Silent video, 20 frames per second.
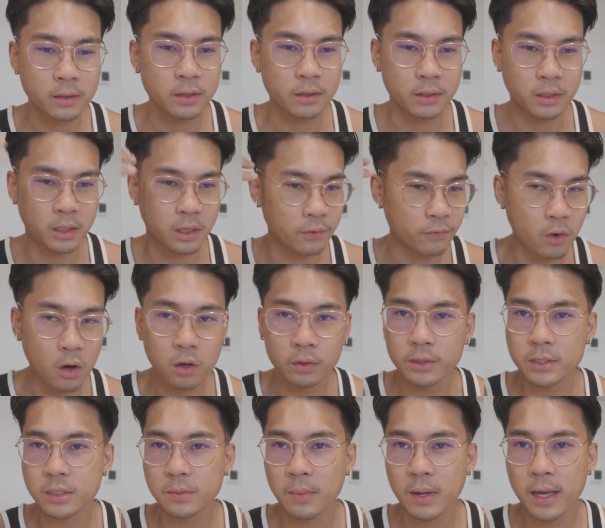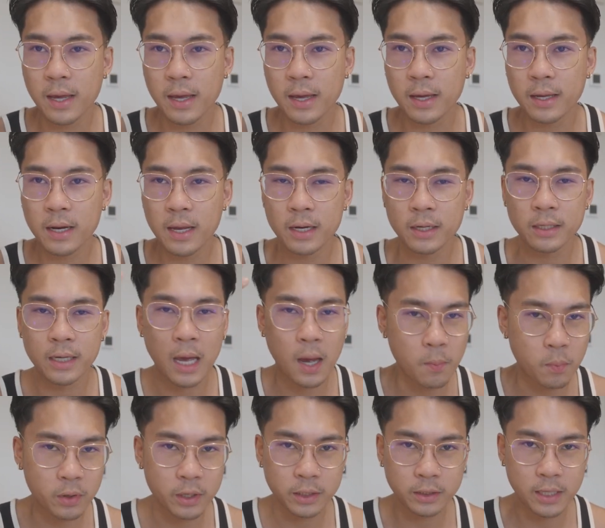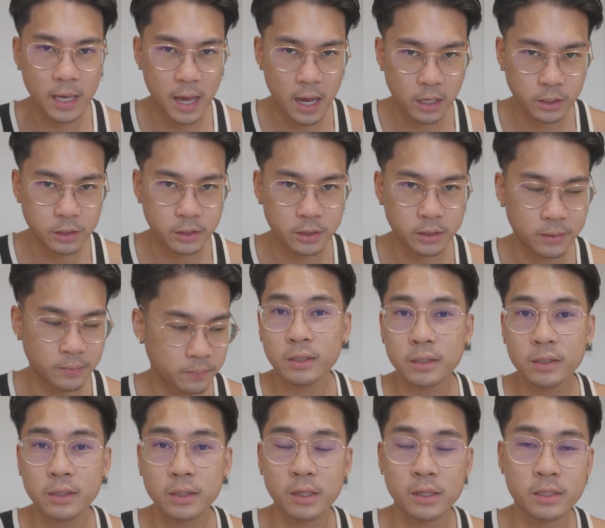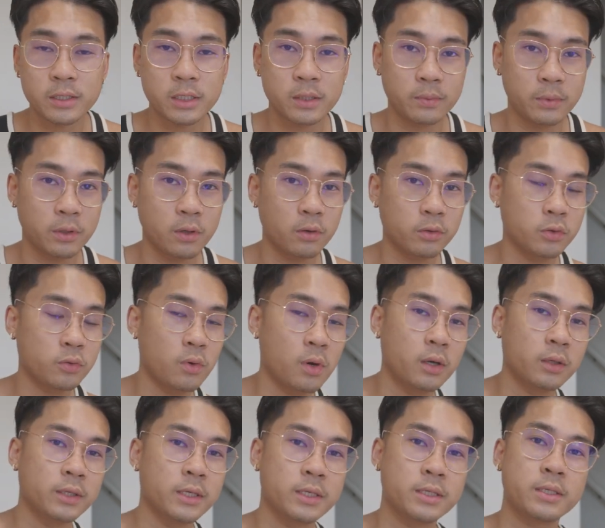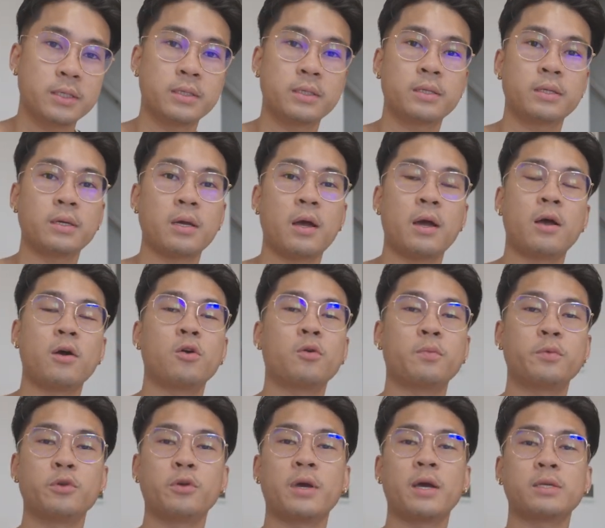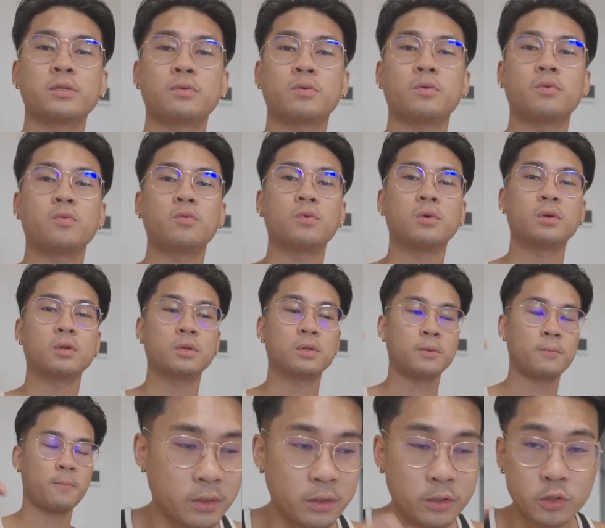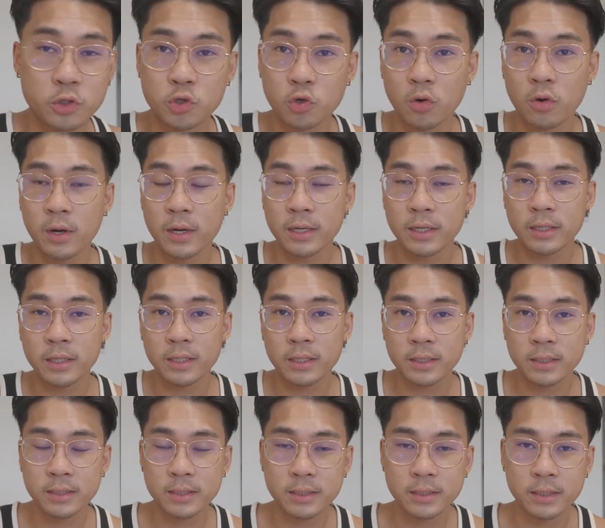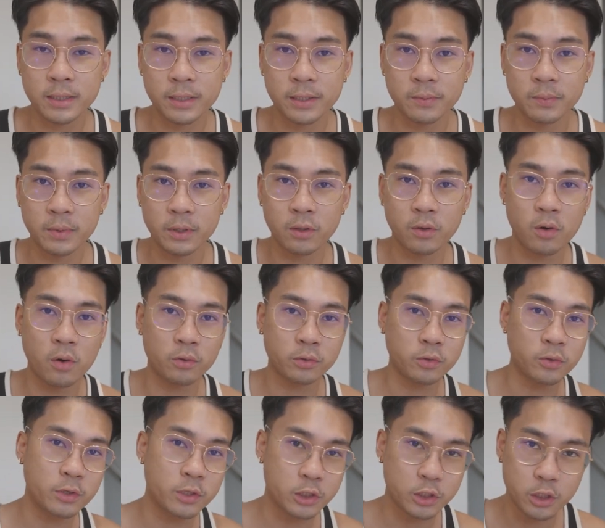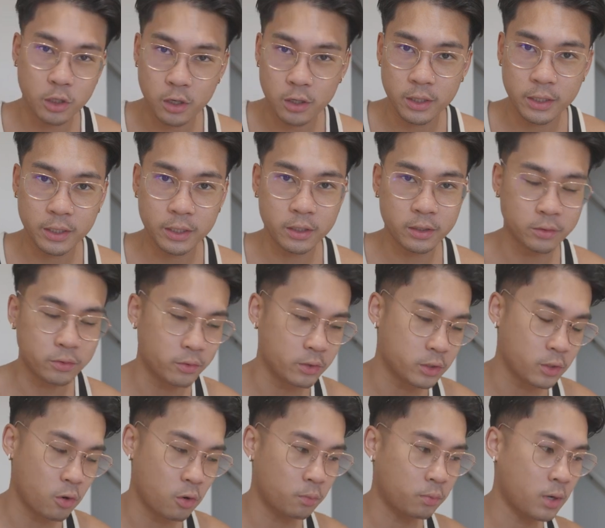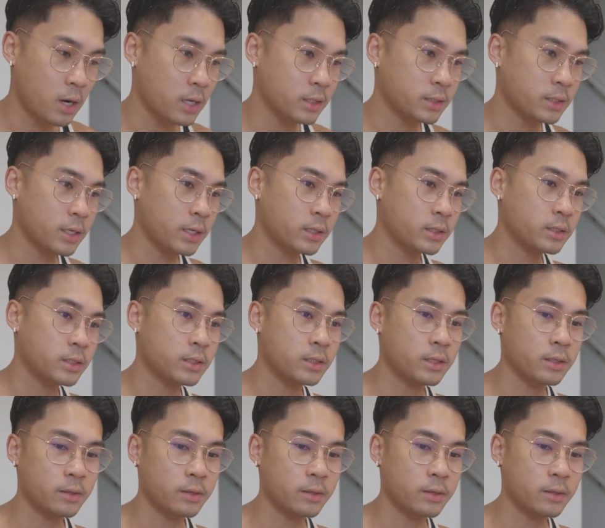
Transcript: thinking of all this in my head and not putting the action. You're gonna see me go through all this. I hope you guys will enjoy seeing me go through this journey, through this whole process,